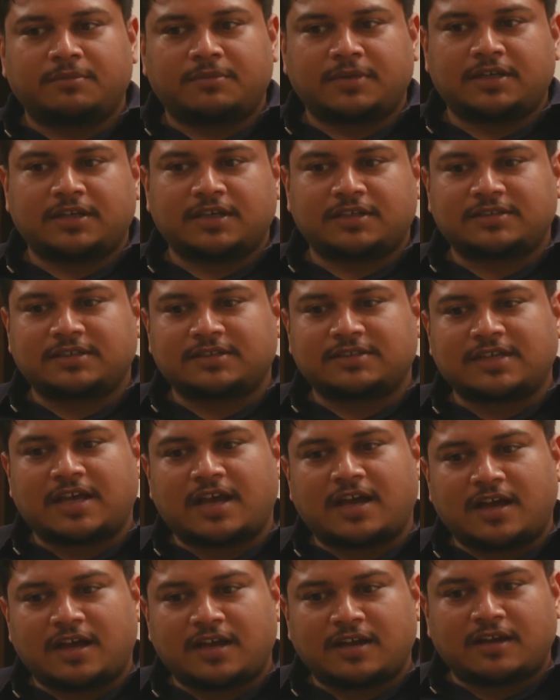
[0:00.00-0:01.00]
But does the
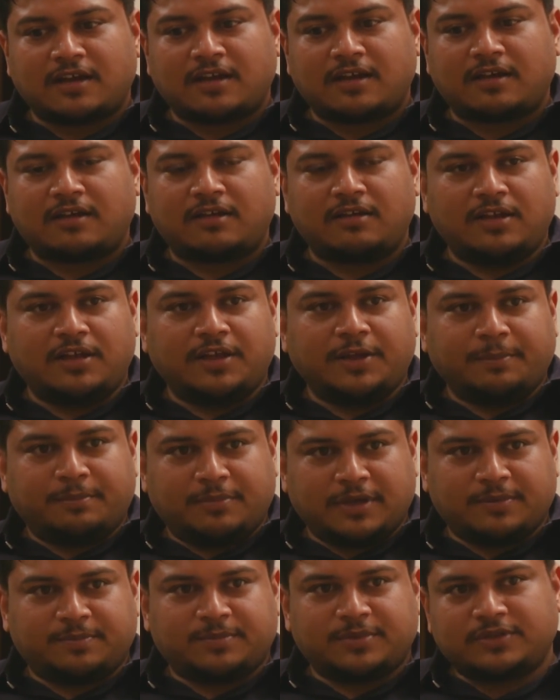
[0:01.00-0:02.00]
Sahara
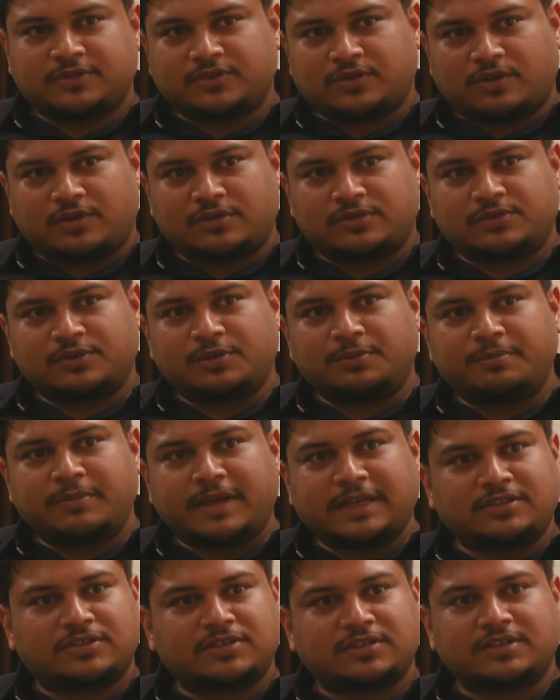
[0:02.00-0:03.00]
papers also
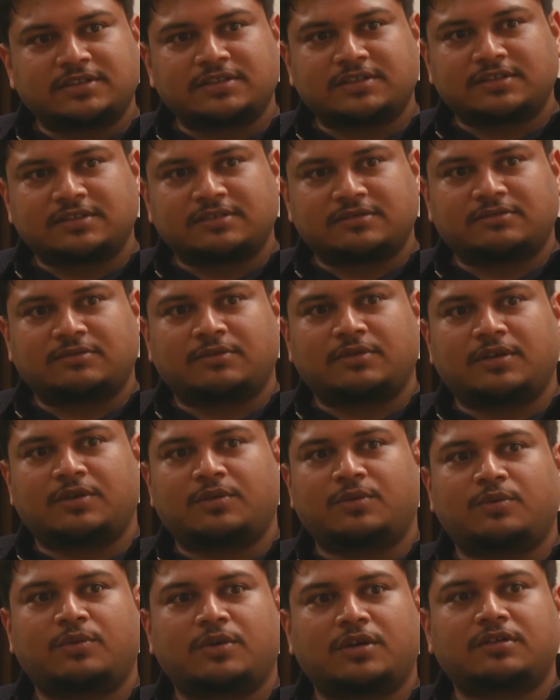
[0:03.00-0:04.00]
mentions
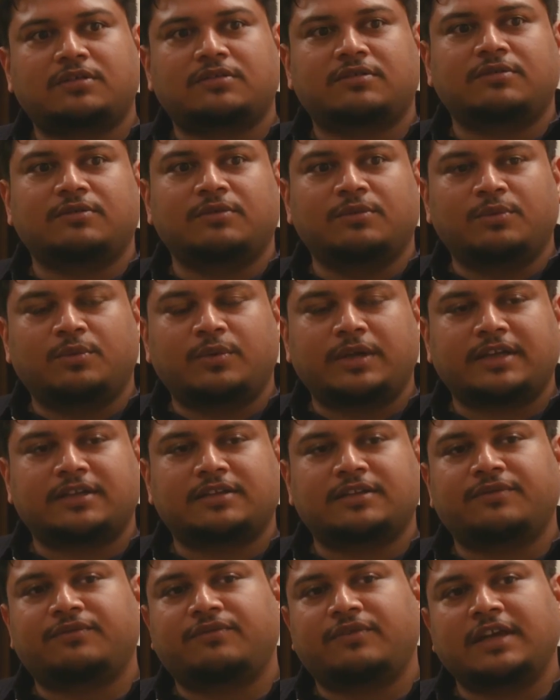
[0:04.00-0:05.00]
what
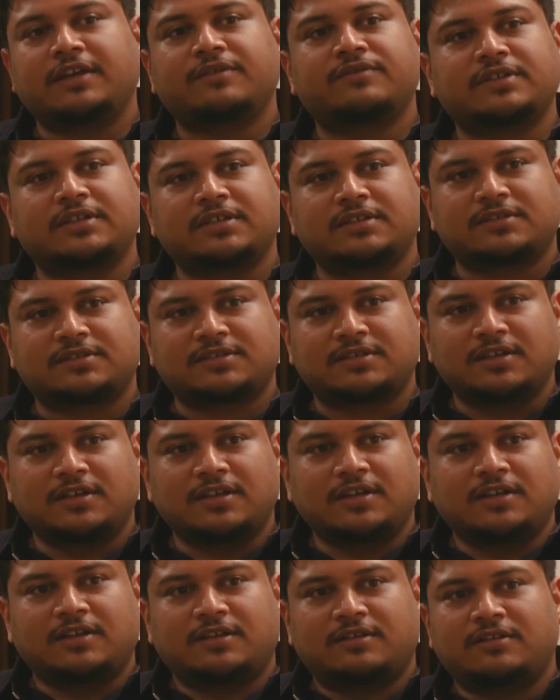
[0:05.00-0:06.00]
were the favors
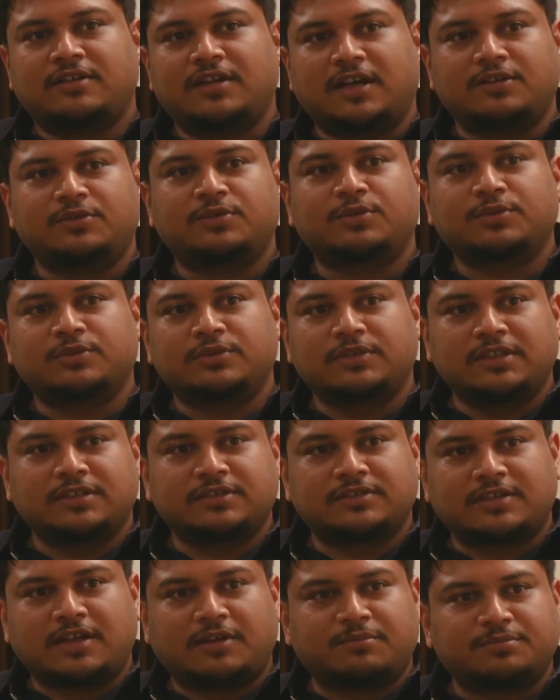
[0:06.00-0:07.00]
done to
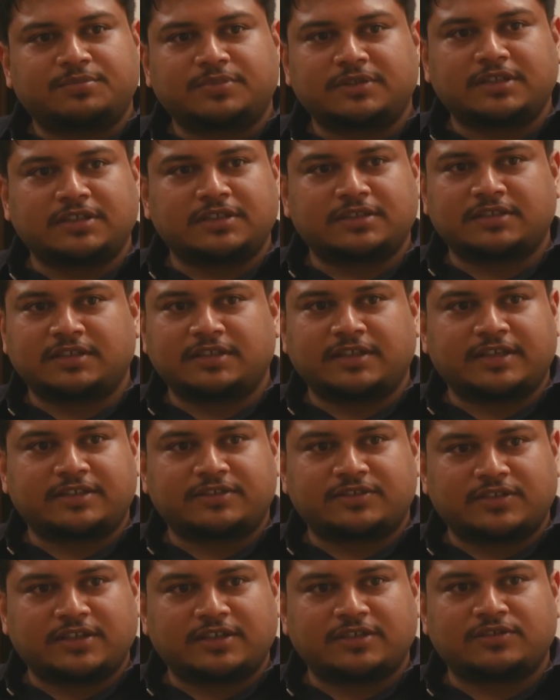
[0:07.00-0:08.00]
these companies in
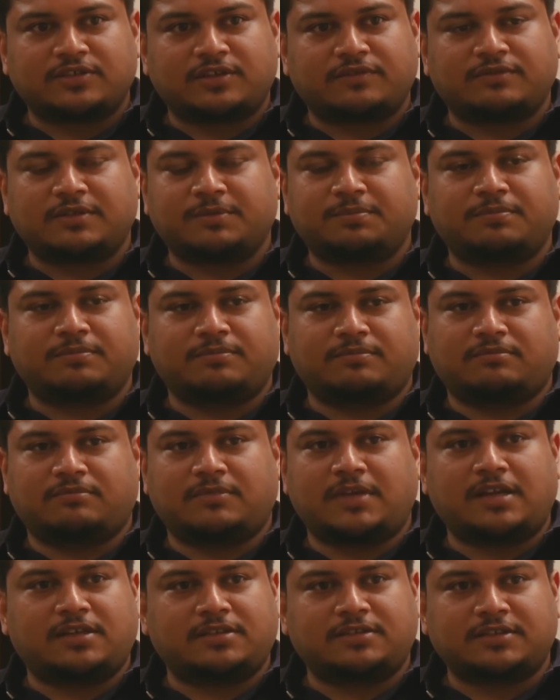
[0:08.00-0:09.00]
exchange of the
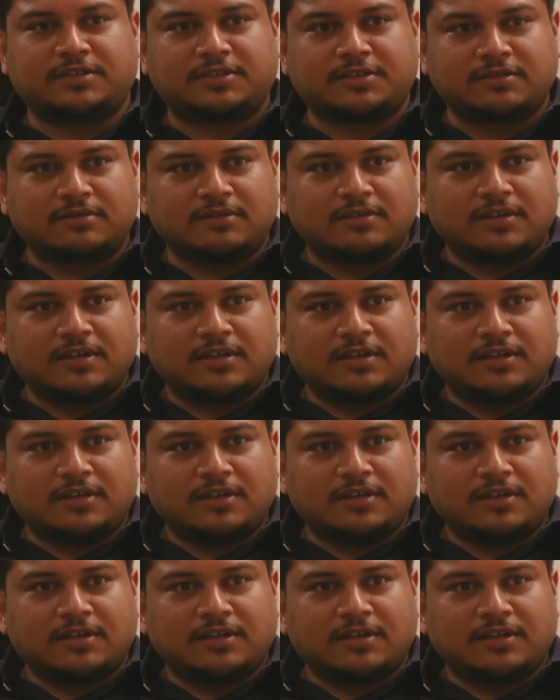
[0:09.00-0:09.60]
alleged